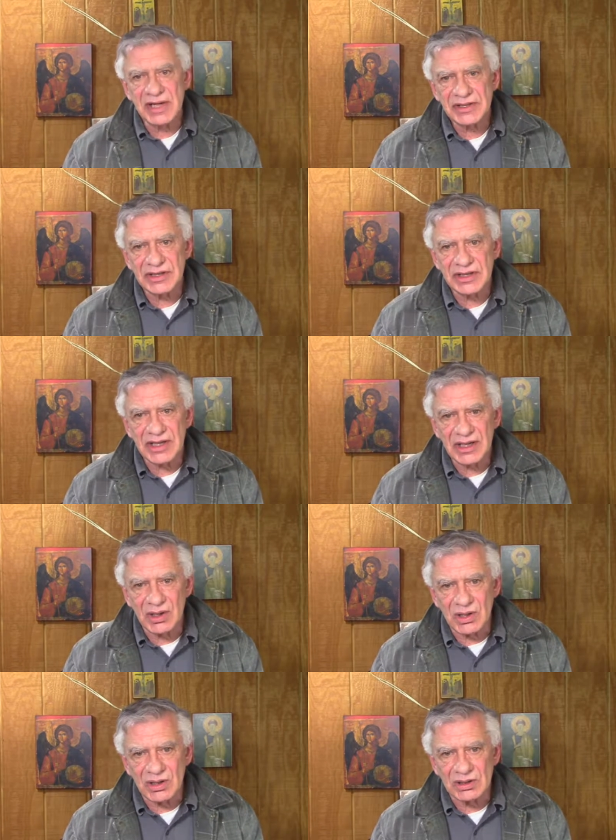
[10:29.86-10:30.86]
mixing
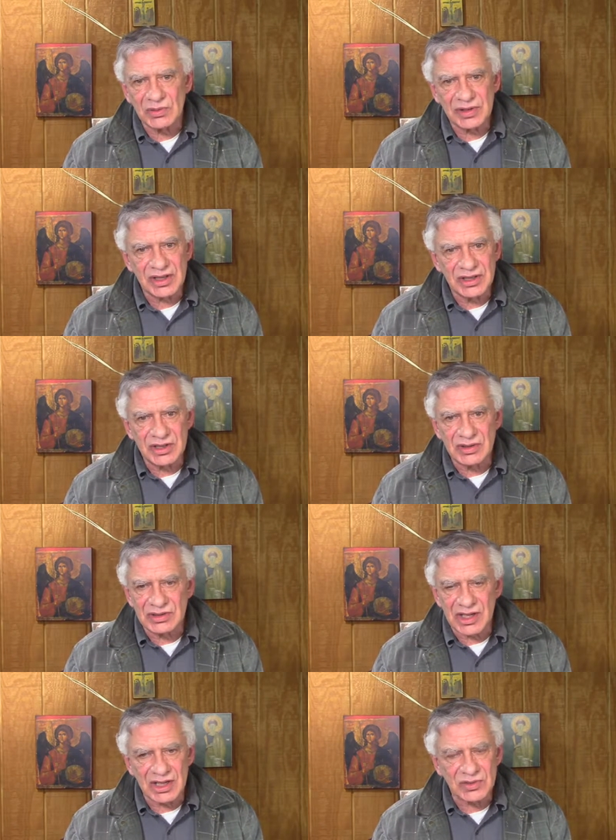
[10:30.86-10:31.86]
the old with the
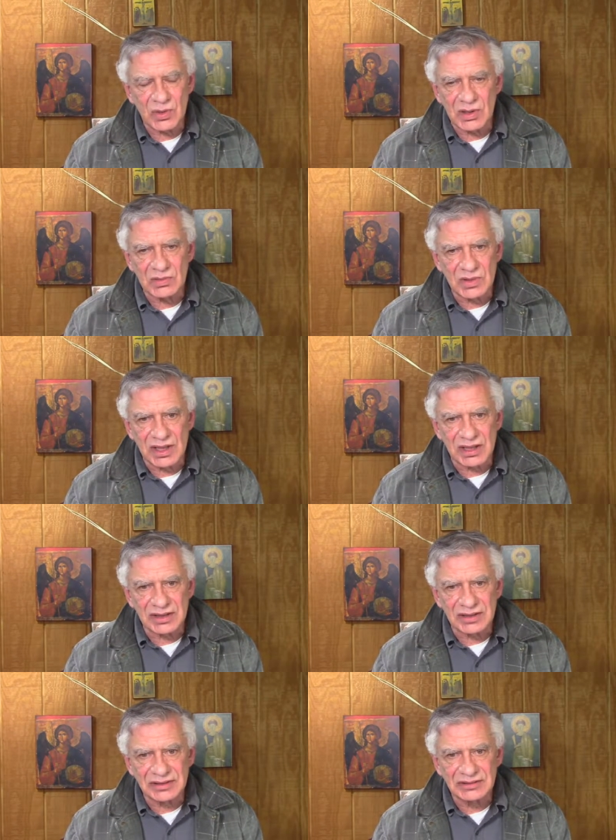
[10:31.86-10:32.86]
new just won't
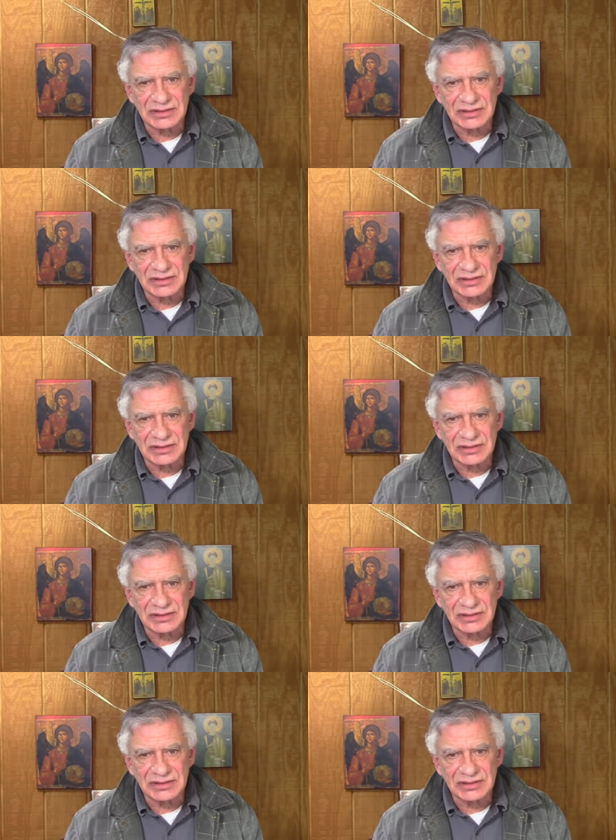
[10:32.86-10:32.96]
work.